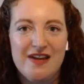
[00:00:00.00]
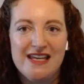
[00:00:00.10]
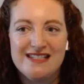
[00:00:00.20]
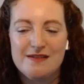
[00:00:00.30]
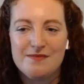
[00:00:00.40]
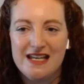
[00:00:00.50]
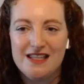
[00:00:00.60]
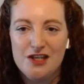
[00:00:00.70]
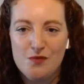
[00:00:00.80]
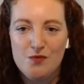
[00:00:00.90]
something
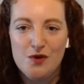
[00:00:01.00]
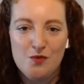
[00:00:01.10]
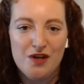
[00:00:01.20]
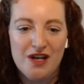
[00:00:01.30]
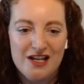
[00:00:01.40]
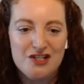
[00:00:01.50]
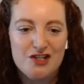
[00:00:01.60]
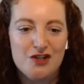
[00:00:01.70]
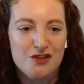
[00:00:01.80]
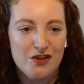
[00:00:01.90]
that you would want to get
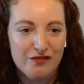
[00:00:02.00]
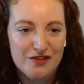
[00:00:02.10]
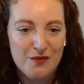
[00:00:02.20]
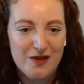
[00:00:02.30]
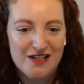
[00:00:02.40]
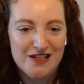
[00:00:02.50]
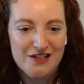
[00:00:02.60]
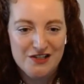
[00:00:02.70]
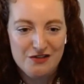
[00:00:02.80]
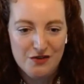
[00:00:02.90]
shot of as quickly as
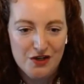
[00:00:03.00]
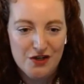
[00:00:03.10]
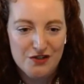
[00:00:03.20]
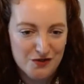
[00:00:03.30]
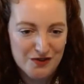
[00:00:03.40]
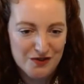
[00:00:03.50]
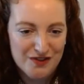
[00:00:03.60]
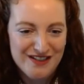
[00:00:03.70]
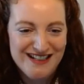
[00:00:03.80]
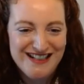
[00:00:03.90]
you could, or,
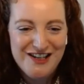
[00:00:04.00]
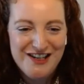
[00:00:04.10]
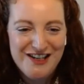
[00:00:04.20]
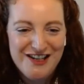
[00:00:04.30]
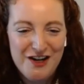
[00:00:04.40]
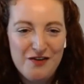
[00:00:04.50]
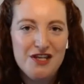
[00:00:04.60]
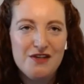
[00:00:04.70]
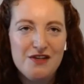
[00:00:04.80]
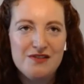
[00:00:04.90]
you know, or even
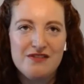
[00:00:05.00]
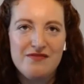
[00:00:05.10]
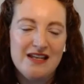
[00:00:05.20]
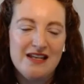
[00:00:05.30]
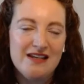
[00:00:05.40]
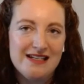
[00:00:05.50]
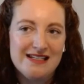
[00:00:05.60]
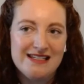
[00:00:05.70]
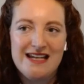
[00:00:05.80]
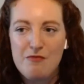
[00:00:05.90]
the use of it, like
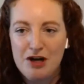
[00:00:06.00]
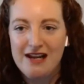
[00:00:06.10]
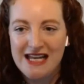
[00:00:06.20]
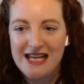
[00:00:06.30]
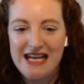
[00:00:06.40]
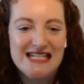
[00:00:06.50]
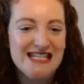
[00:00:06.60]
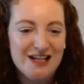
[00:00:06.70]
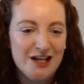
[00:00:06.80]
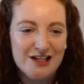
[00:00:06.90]
stammering like an idiot,
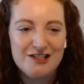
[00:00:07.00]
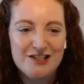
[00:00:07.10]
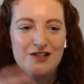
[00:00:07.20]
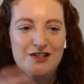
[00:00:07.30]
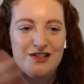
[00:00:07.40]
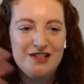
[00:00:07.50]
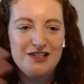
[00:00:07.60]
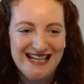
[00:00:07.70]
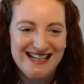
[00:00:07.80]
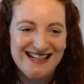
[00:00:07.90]
like
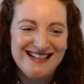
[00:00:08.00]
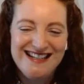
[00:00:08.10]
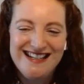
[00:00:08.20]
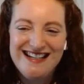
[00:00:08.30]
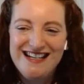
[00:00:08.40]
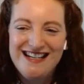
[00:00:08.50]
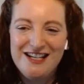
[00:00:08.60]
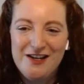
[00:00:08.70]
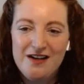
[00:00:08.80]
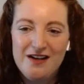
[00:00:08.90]
associating, you
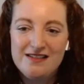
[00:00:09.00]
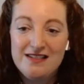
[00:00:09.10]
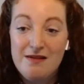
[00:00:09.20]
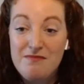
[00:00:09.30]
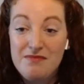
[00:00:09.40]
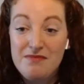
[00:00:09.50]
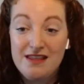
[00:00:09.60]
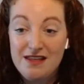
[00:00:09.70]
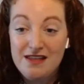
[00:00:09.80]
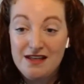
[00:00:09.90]
know, something
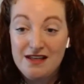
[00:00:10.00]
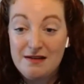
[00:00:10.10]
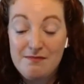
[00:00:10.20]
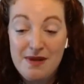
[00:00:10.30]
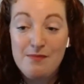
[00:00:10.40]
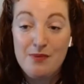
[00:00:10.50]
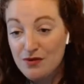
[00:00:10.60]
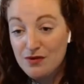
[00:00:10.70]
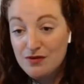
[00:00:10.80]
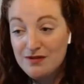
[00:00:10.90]
that some
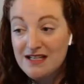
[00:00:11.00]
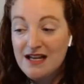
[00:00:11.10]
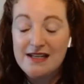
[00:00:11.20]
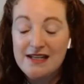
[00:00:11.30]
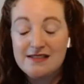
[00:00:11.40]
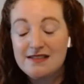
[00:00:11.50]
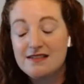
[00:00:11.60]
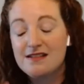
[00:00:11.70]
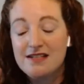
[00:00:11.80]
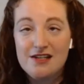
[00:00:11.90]
people, and it's
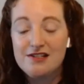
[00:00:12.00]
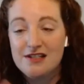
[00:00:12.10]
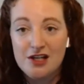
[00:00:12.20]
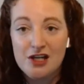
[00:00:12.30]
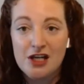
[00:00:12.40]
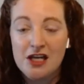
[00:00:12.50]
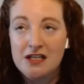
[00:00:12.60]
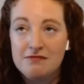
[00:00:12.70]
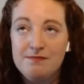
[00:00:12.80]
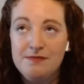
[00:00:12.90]
contentious in the
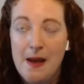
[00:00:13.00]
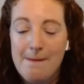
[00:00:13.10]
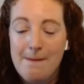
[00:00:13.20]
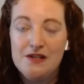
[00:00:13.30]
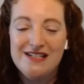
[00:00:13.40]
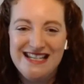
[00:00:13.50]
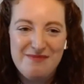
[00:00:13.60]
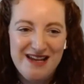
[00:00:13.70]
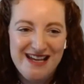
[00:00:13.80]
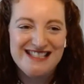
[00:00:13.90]
community,
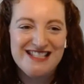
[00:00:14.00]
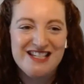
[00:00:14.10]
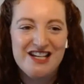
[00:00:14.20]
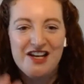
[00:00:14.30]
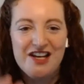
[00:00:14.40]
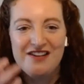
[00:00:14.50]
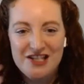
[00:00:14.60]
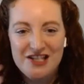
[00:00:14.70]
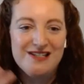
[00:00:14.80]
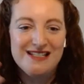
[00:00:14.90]
but it's a condition
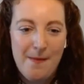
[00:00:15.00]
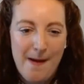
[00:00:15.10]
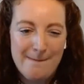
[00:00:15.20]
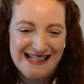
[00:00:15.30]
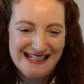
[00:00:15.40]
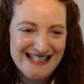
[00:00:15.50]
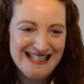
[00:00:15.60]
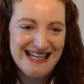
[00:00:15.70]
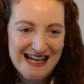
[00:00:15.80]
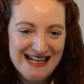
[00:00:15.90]
or a
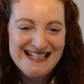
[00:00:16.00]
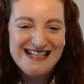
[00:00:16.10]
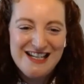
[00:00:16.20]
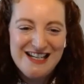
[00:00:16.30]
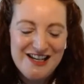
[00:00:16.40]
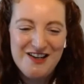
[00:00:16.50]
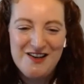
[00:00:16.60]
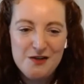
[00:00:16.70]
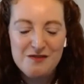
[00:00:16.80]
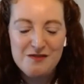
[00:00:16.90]
disability, you know,
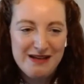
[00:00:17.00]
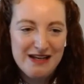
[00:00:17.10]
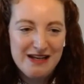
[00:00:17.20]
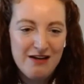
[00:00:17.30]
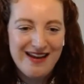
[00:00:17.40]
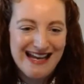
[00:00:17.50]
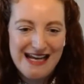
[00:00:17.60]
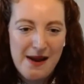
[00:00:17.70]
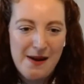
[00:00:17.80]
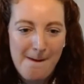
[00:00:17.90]
you wouldn't be laughing at
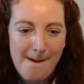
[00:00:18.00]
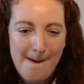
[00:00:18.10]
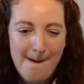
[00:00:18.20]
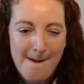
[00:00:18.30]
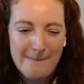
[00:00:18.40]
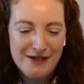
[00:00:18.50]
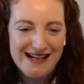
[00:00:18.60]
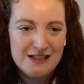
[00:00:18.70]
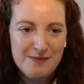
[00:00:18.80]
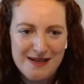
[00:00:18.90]
anybody
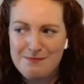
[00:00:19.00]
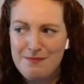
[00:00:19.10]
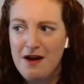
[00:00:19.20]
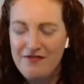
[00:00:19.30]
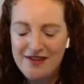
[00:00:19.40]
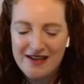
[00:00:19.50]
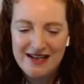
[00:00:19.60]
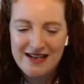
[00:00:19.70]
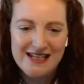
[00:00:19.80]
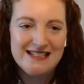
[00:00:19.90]
else, but it's perfectly
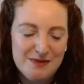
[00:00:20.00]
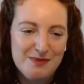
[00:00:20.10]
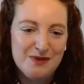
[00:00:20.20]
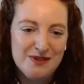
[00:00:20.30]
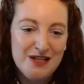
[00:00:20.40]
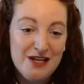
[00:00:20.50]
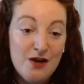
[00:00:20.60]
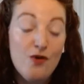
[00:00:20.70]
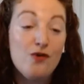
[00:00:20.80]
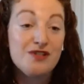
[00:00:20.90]
acceptable.
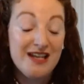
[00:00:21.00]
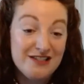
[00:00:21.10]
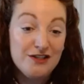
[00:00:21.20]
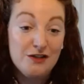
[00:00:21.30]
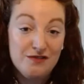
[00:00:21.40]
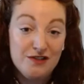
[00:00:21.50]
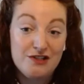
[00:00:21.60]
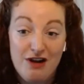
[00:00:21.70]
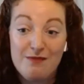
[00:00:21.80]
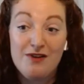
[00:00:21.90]
Or to, as you've
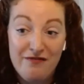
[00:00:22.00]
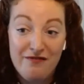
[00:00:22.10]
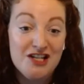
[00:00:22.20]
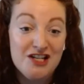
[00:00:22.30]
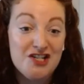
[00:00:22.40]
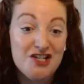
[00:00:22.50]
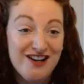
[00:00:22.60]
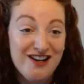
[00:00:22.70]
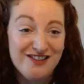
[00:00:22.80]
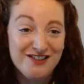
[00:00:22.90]
described, laughing at a
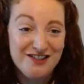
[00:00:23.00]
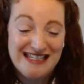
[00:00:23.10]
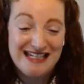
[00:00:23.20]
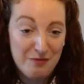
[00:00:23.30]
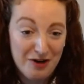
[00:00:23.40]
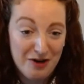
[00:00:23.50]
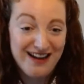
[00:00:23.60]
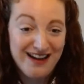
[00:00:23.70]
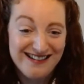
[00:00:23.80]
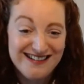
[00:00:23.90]
child who's stammering.